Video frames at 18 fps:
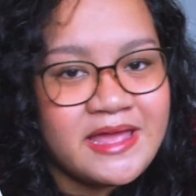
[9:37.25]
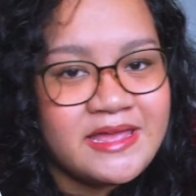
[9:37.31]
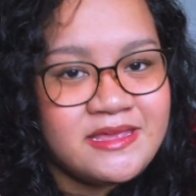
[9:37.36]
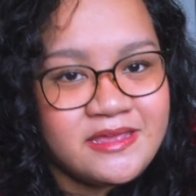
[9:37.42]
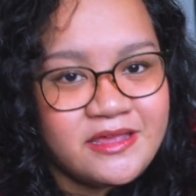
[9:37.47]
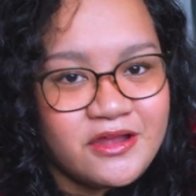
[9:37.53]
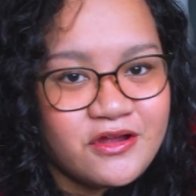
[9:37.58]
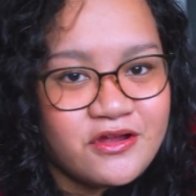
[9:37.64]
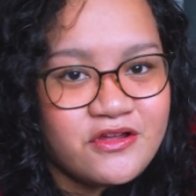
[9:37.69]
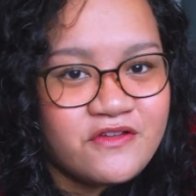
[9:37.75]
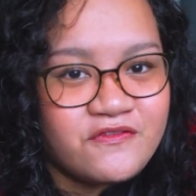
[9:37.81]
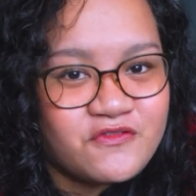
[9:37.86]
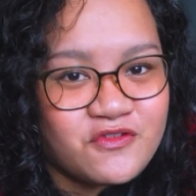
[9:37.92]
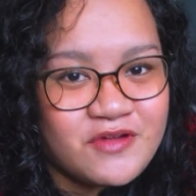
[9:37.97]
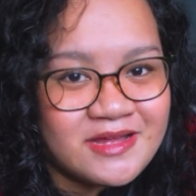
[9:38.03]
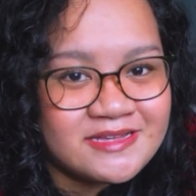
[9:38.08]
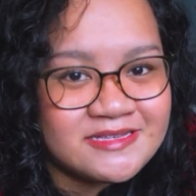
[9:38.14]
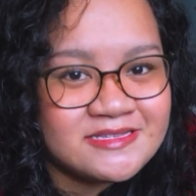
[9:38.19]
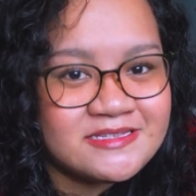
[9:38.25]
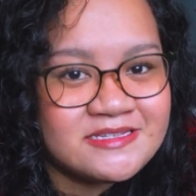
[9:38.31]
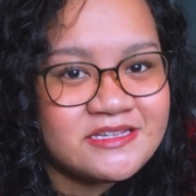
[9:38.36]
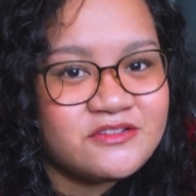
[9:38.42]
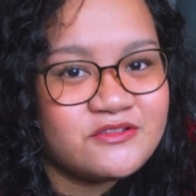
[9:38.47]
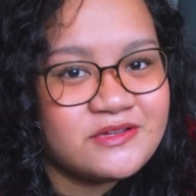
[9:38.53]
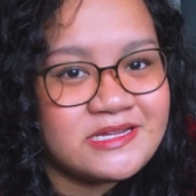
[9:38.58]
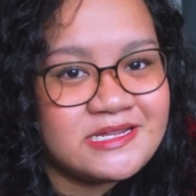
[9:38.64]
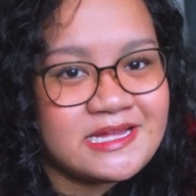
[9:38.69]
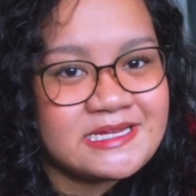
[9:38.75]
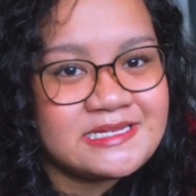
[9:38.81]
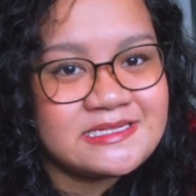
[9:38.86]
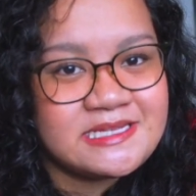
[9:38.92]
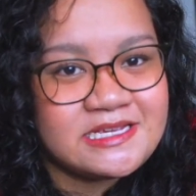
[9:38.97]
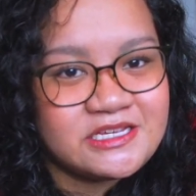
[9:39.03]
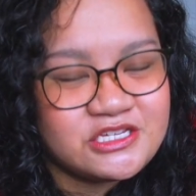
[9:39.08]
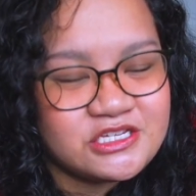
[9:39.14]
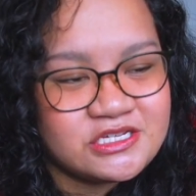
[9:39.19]
Year of Rest and
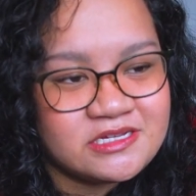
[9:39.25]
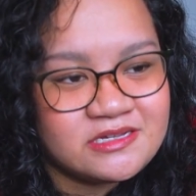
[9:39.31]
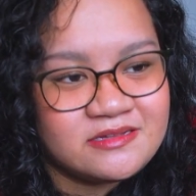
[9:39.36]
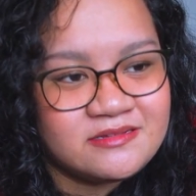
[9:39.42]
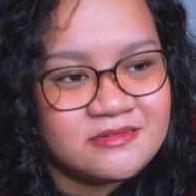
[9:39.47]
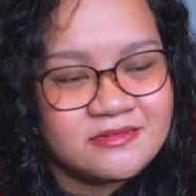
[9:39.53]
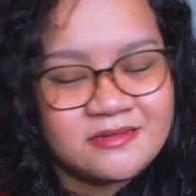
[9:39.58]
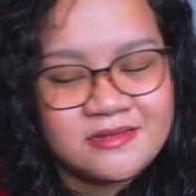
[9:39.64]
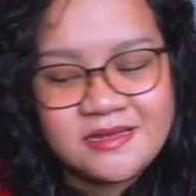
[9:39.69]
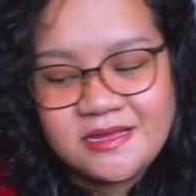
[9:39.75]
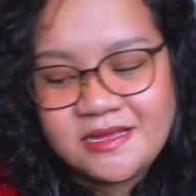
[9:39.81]
Relaxation.